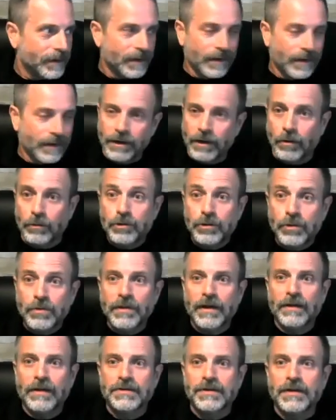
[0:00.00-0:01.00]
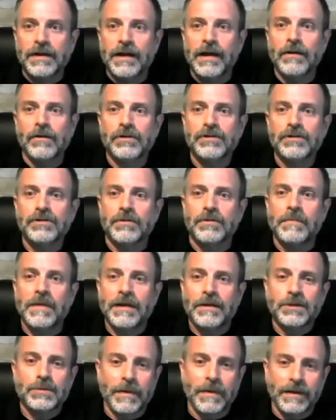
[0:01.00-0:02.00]
$2,000 from
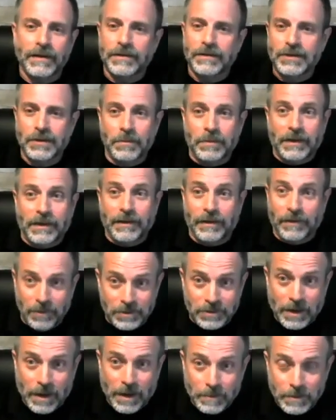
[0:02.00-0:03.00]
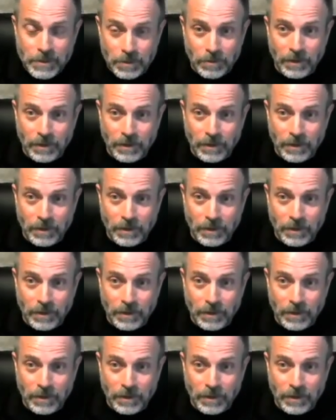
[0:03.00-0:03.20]
being spent on something that looks absolutely